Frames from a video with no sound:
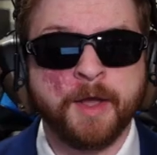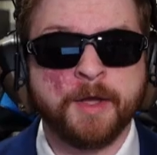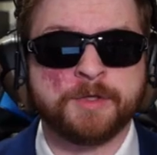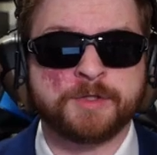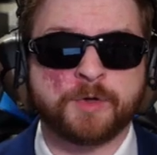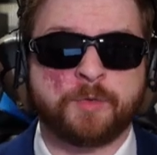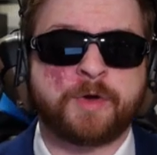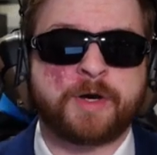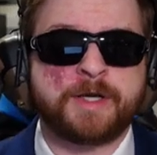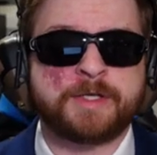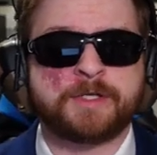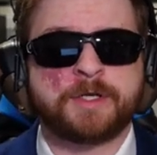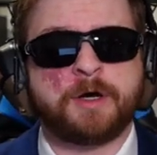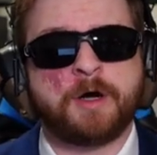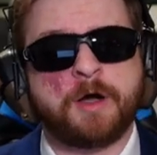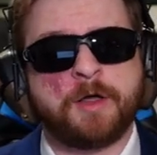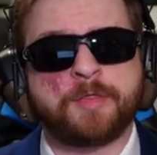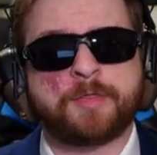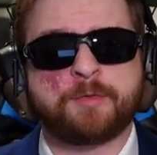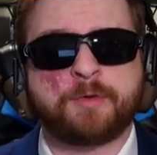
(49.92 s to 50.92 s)
So what I saw
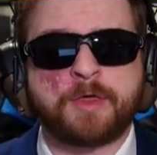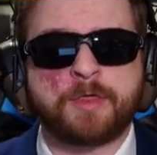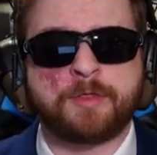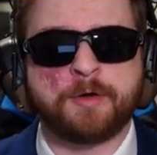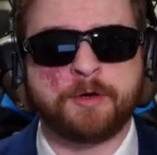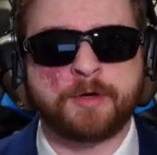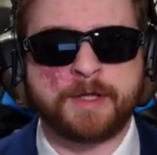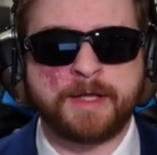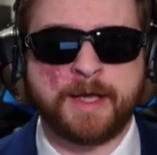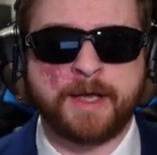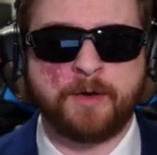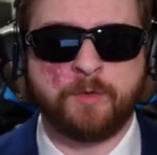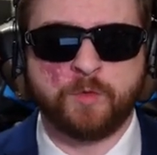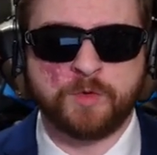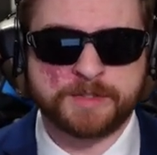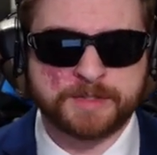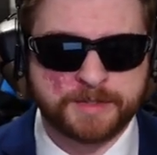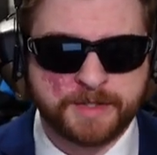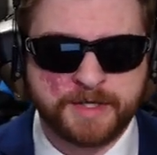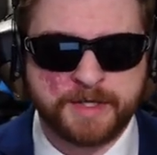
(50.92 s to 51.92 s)
on 338
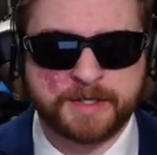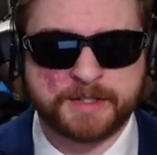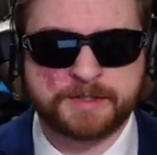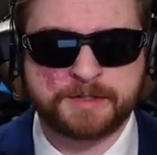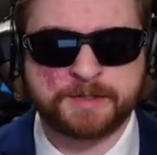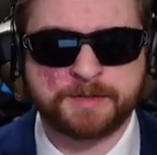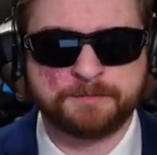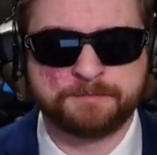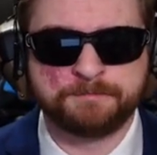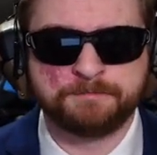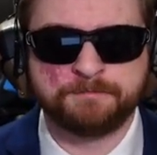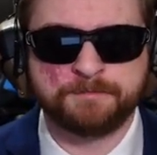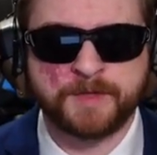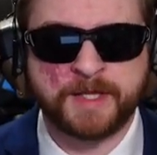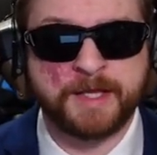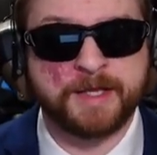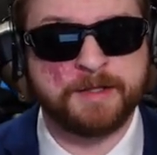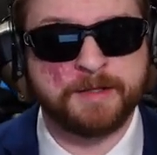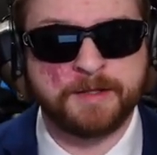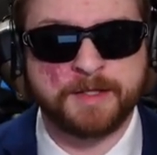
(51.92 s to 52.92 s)
was this:
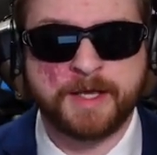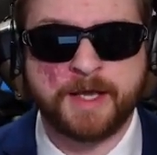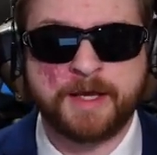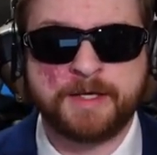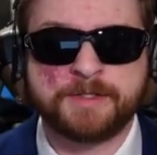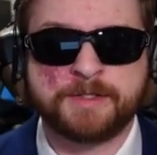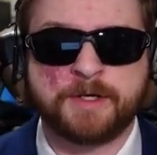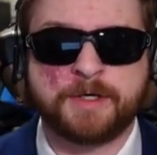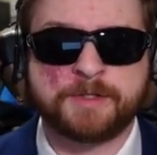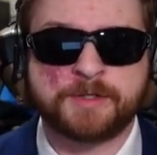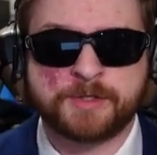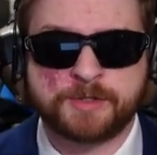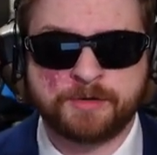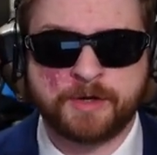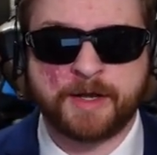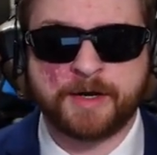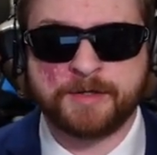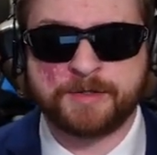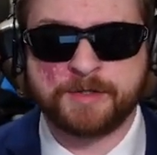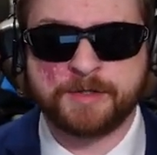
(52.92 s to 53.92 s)
Liaison
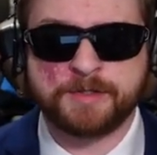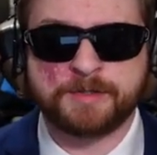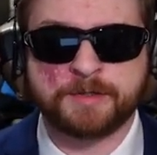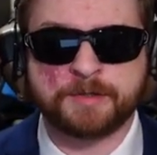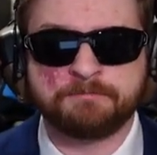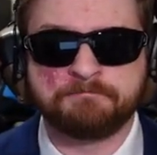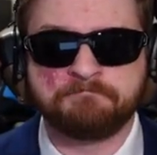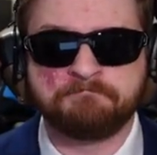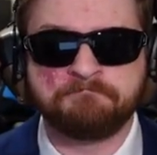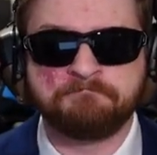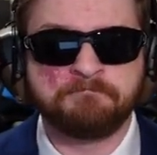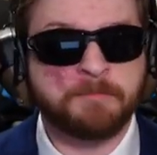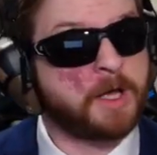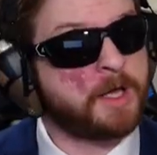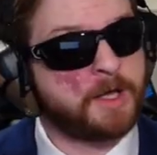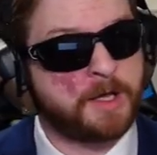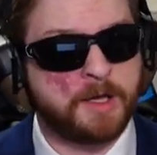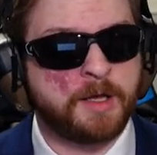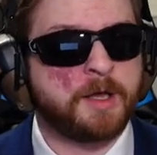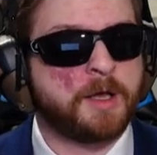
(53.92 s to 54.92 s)
Strategies.
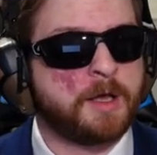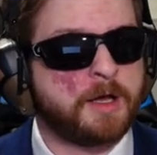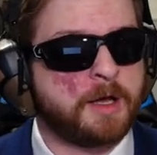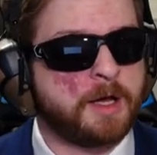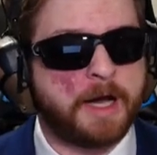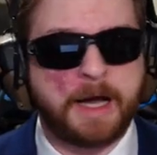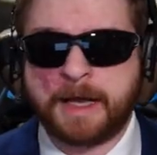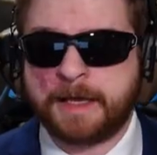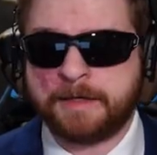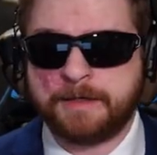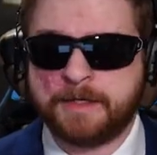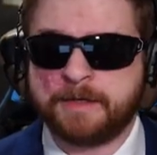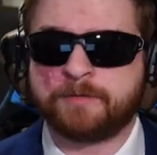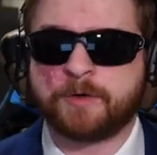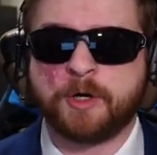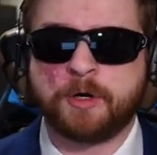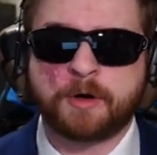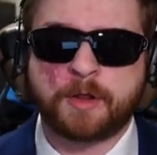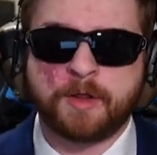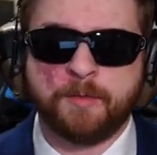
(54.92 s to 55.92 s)
I had never
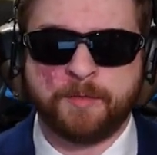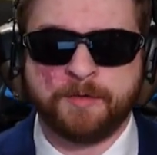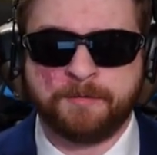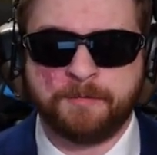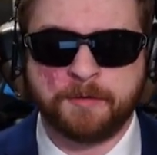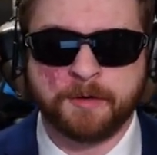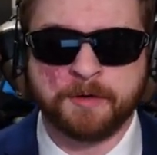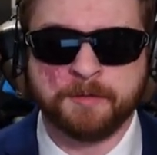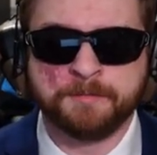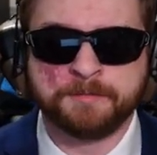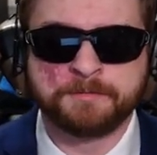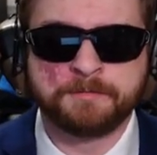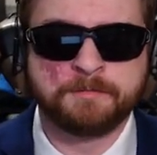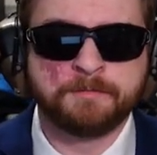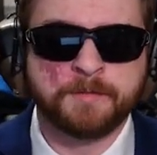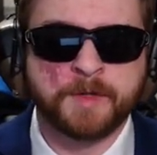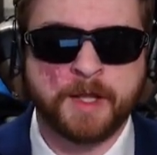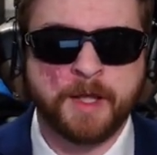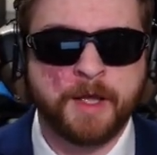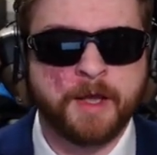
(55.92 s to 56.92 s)
heard of them before.
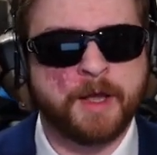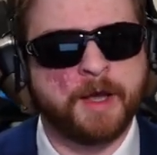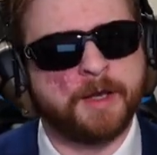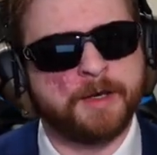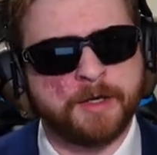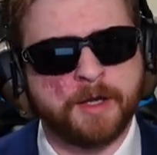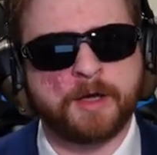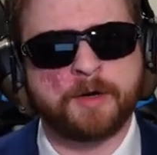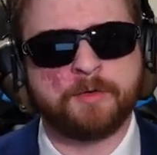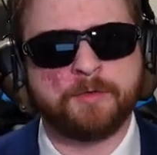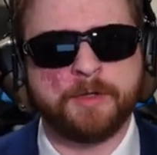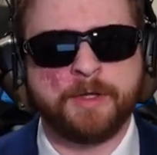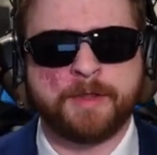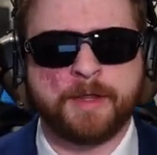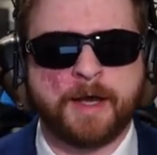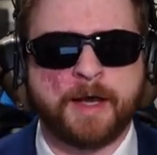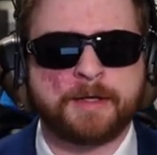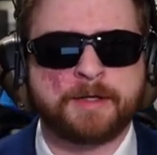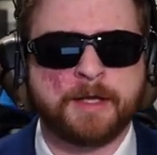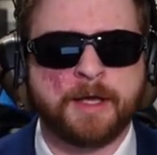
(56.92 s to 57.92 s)
And not only
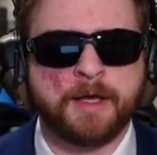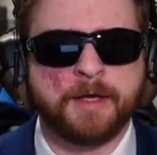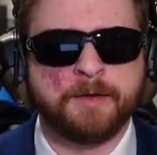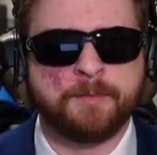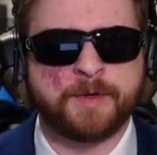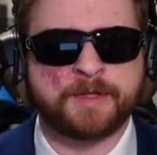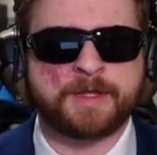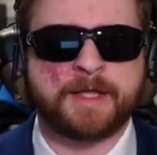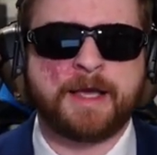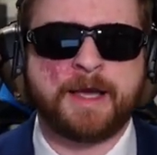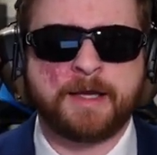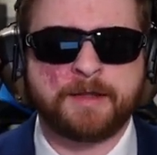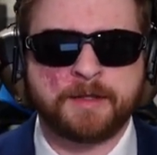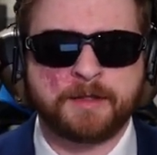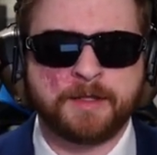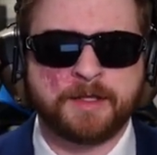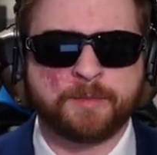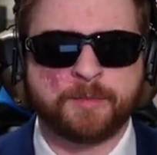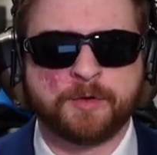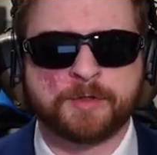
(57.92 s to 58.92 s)
that, but they had the
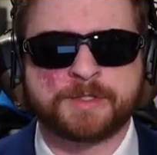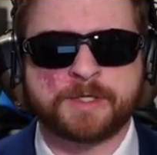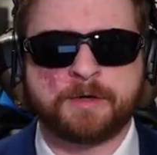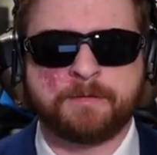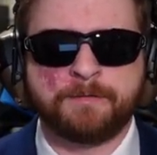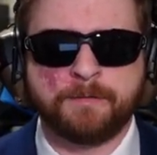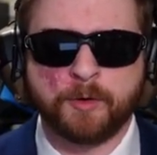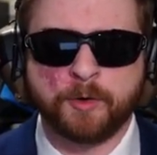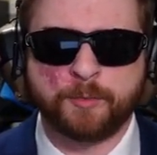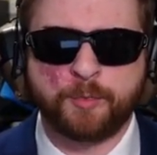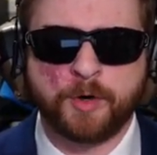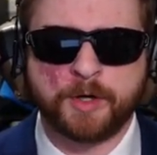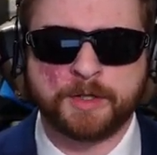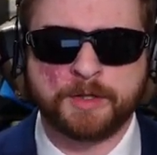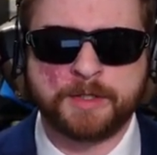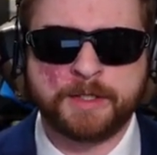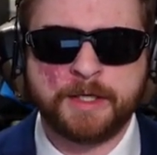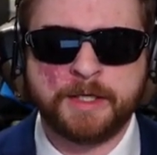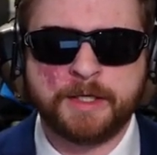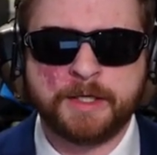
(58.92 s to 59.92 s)
Liberals at a 4-point
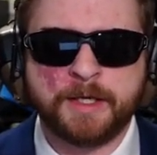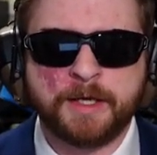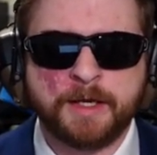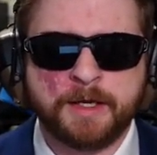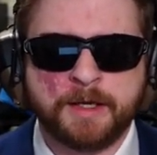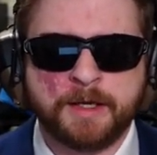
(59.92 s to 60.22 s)
lead.